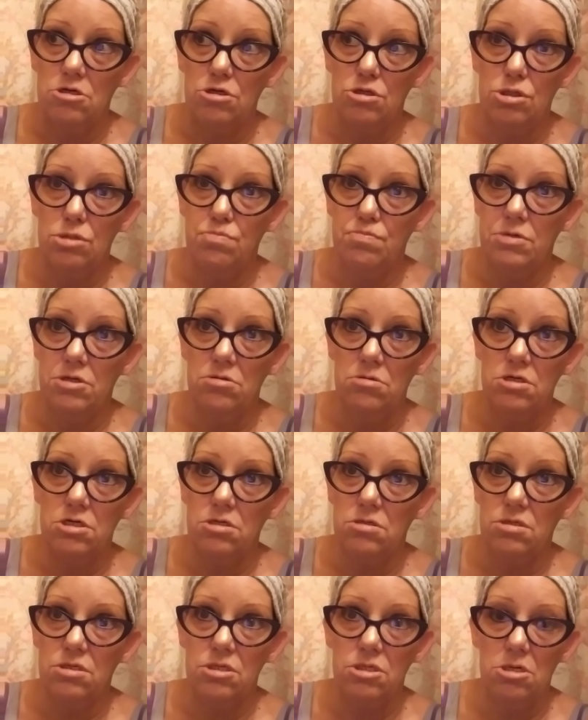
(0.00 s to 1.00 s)
It's been
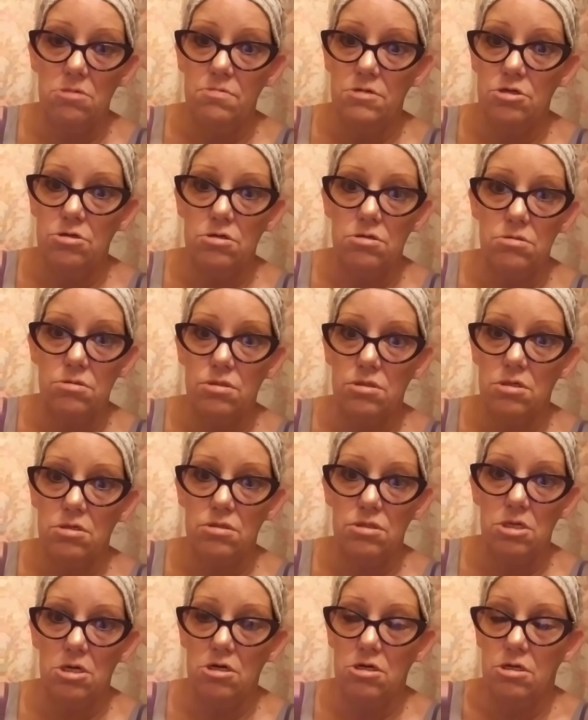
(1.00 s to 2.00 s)
like seven years
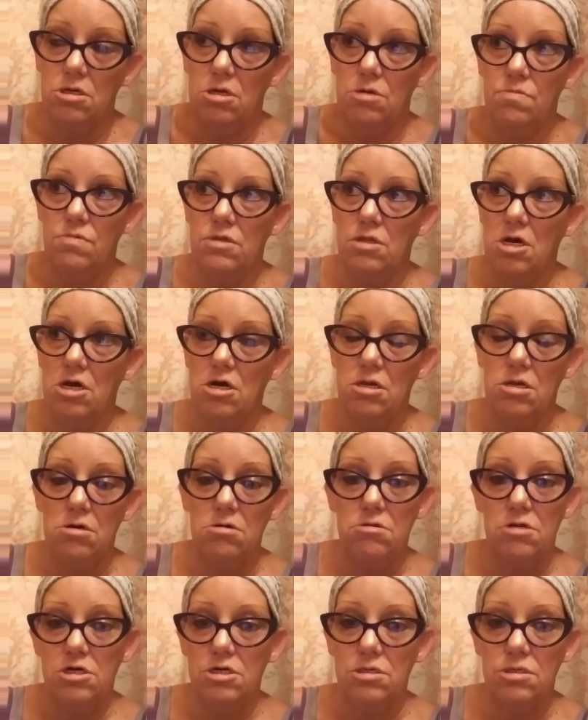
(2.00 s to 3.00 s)
since I even had a
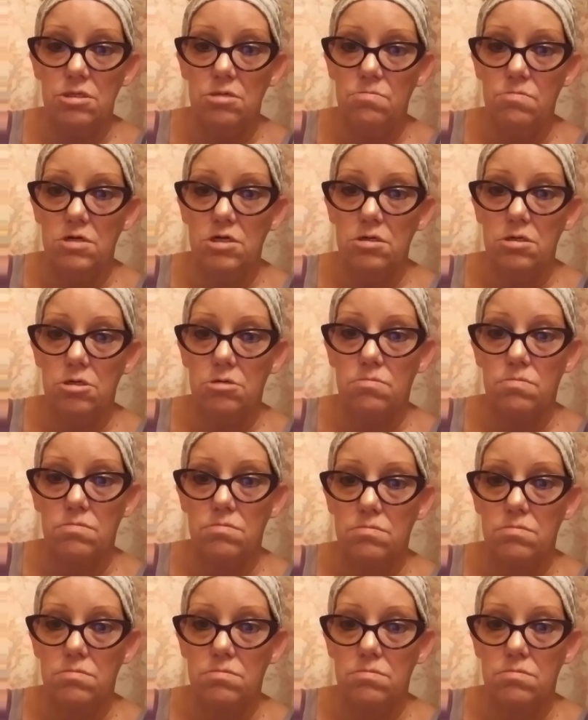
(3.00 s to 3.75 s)
glass of wine.